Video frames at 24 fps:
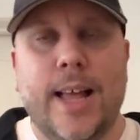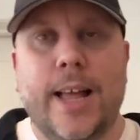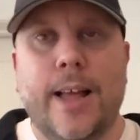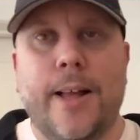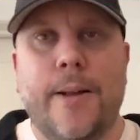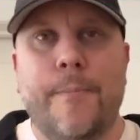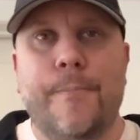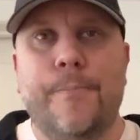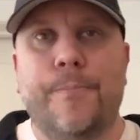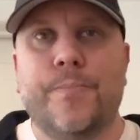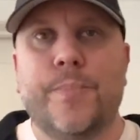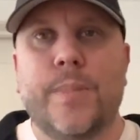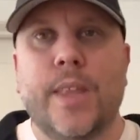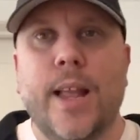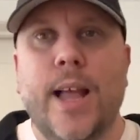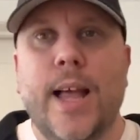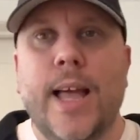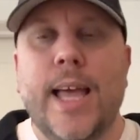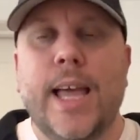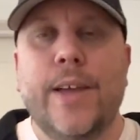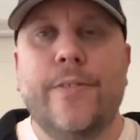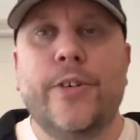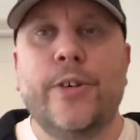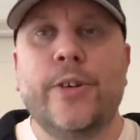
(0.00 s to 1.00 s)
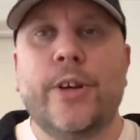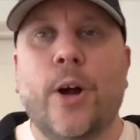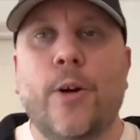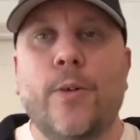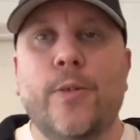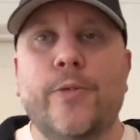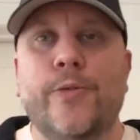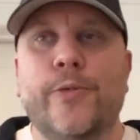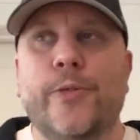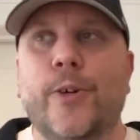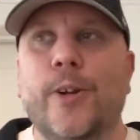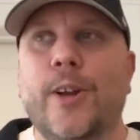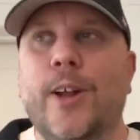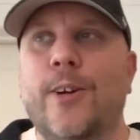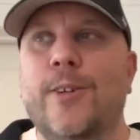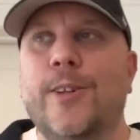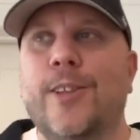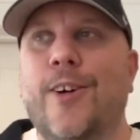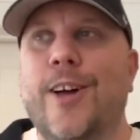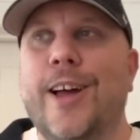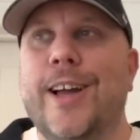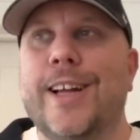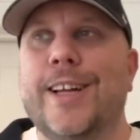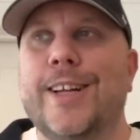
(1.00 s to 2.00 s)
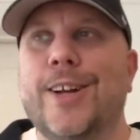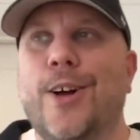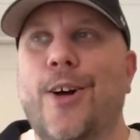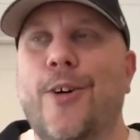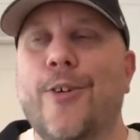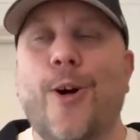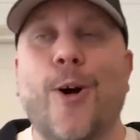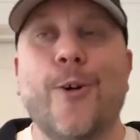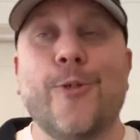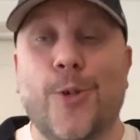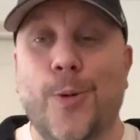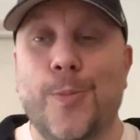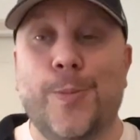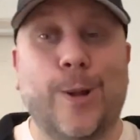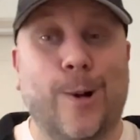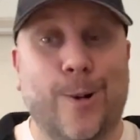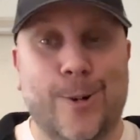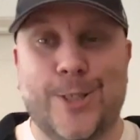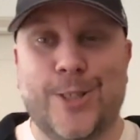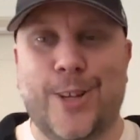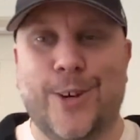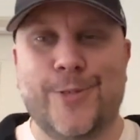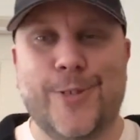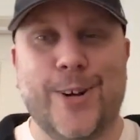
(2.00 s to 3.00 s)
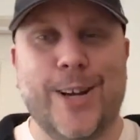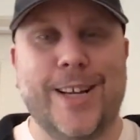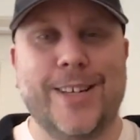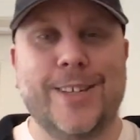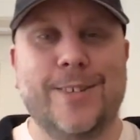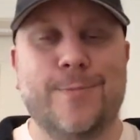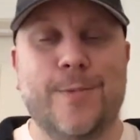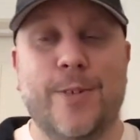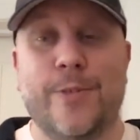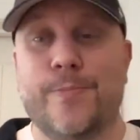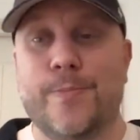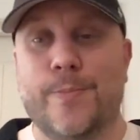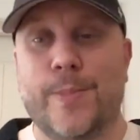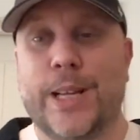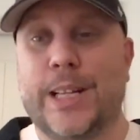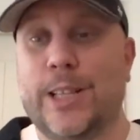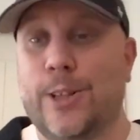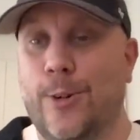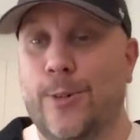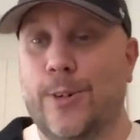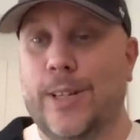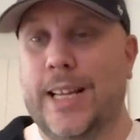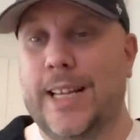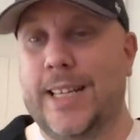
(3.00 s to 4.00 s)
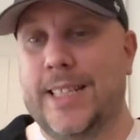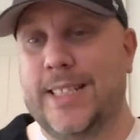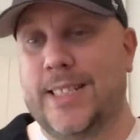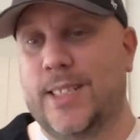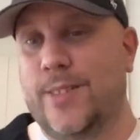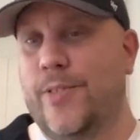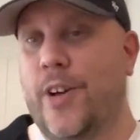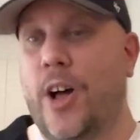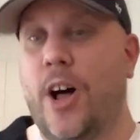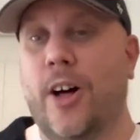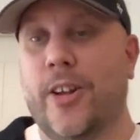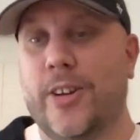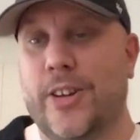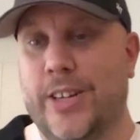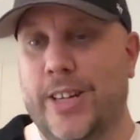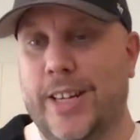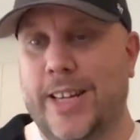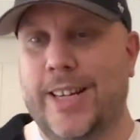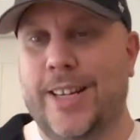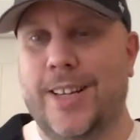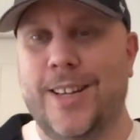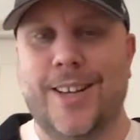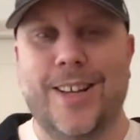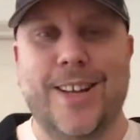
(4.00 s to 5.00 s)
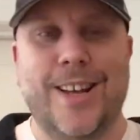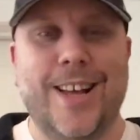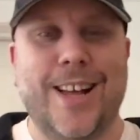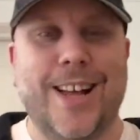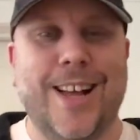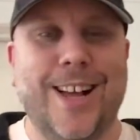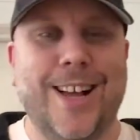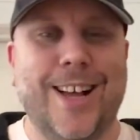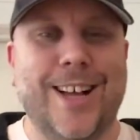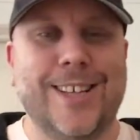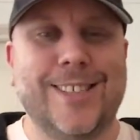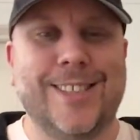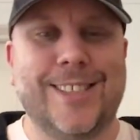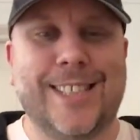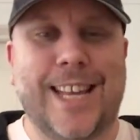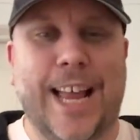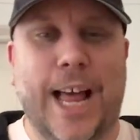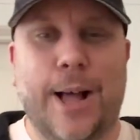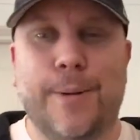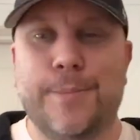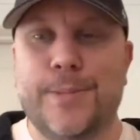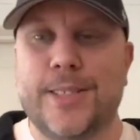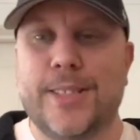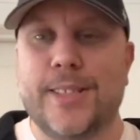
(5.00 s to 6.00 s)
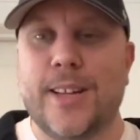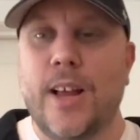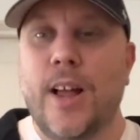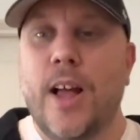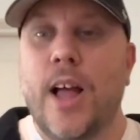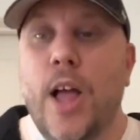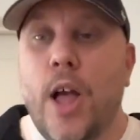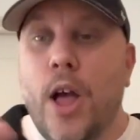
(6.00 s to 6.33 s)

Um, if you go and follow, like, I've got blogs I've written with big long lists of hardening. Uh, steps.